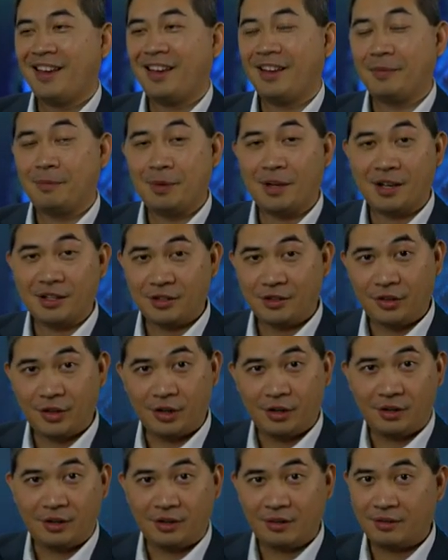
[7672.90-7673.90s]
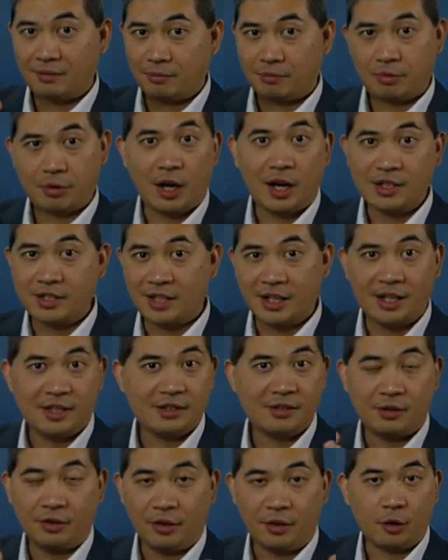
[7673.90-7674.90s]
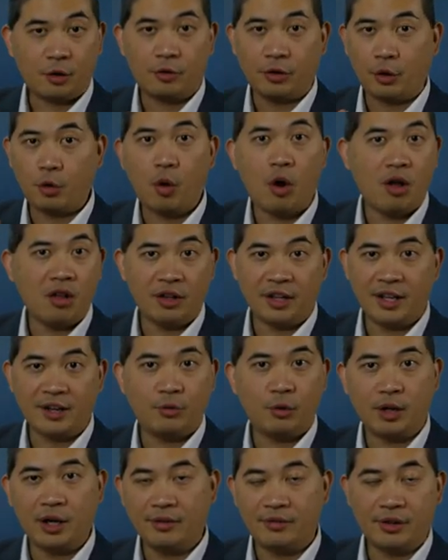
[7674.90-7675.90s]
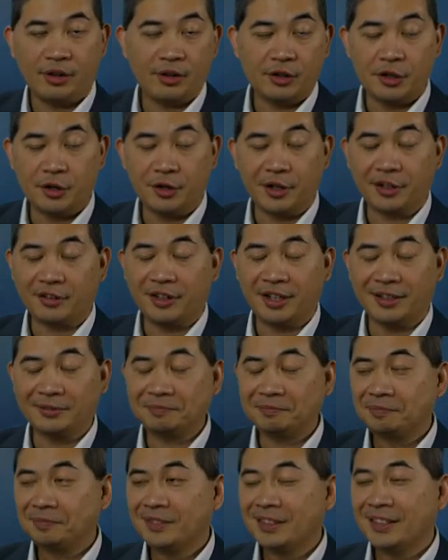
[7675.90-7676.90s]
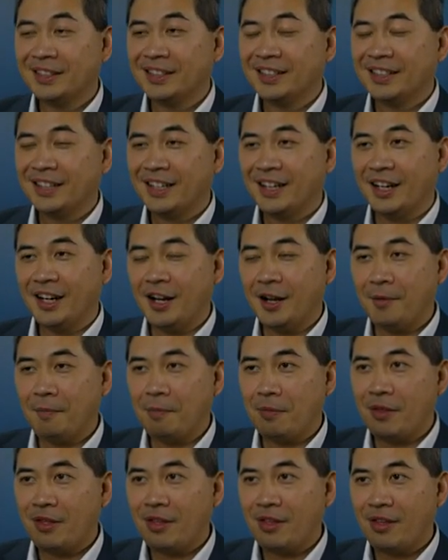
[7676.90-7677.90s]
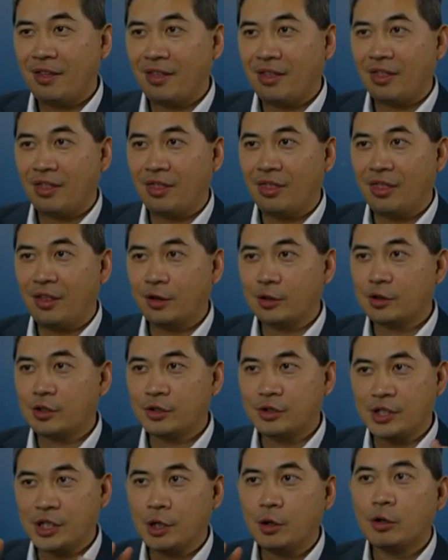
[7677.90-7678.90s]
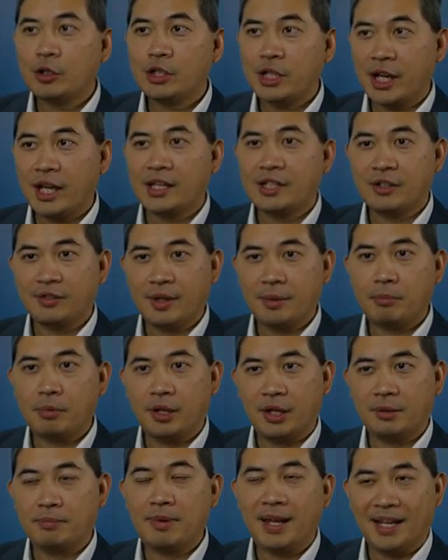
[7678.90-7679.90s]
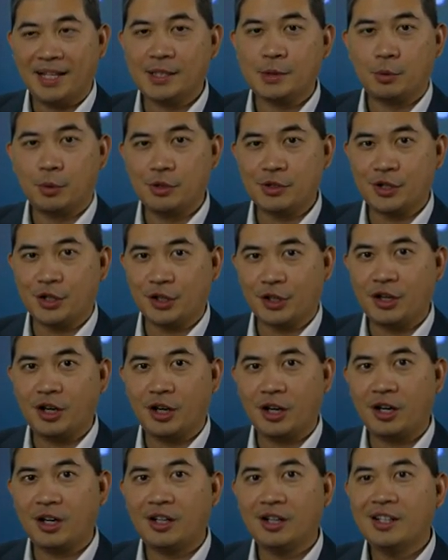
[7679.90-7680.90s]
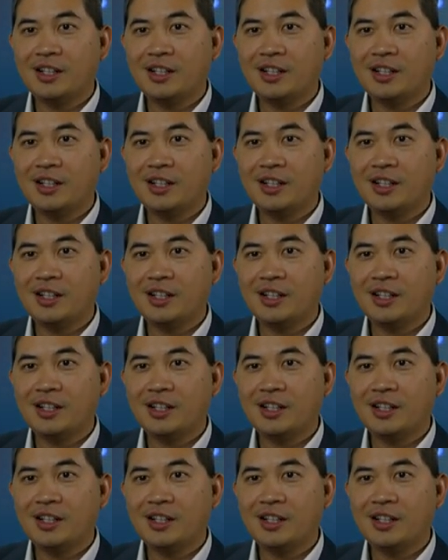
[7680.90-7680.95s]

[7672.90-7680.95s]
because of their process or the the quality of whatever they're doing, right? Um, there's zero chance of them putting paint swirls in your car.